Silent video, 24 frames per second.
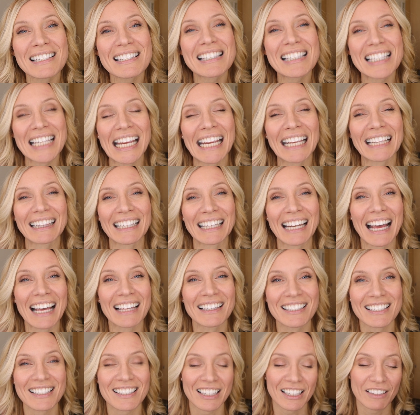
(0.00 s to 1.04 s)
sink that had
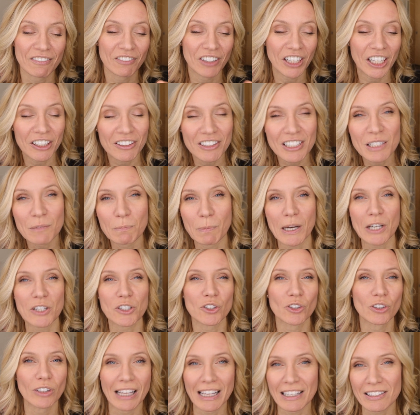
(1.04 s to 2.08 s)
this like very
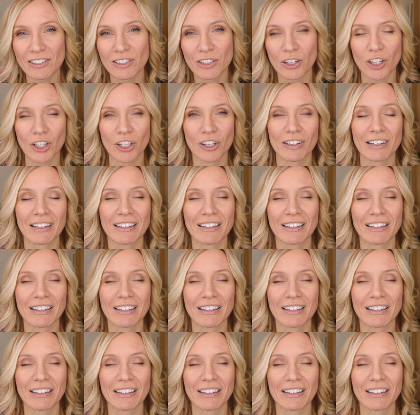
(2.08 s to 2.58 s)
special S-turn,